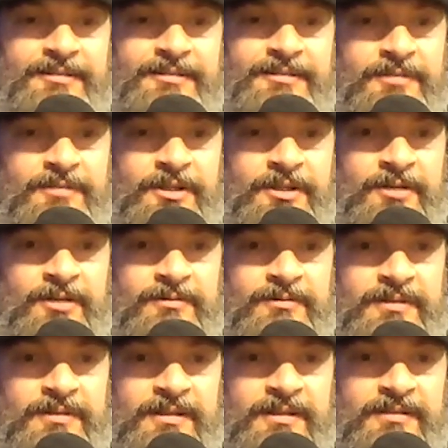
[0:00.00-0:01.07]
You know,
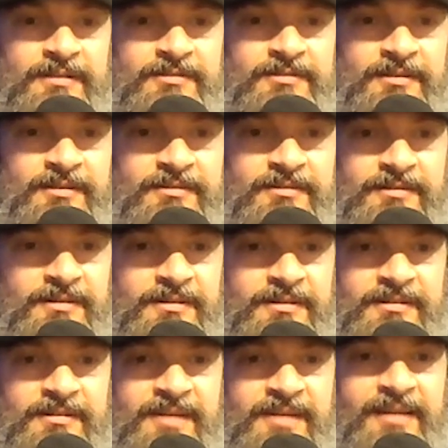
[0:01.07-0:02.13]
it's it's it's a
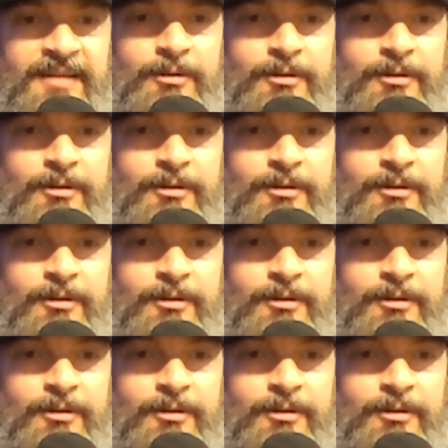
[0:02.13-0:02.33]
tiny little